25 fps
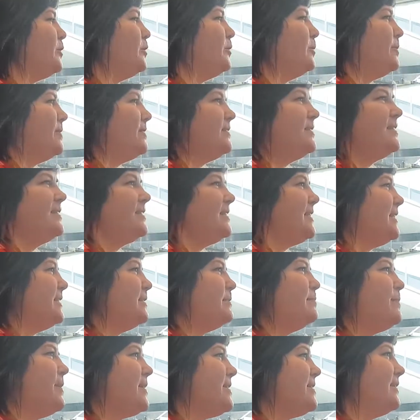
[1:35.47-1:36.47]
businesses,
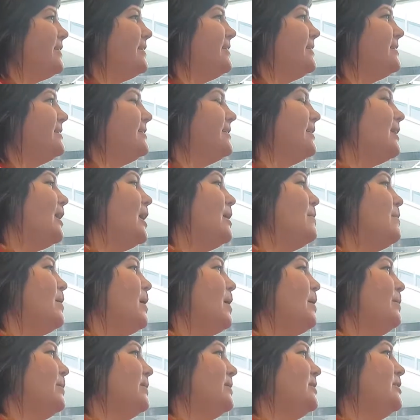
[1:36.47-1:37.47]
makers to come
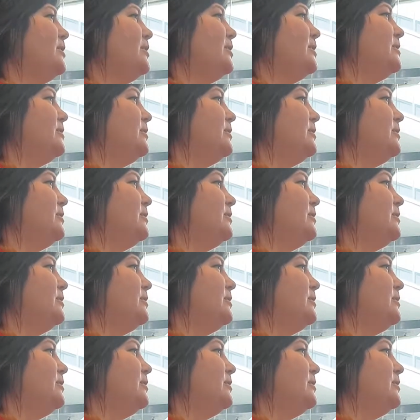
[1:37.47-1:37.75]
up and just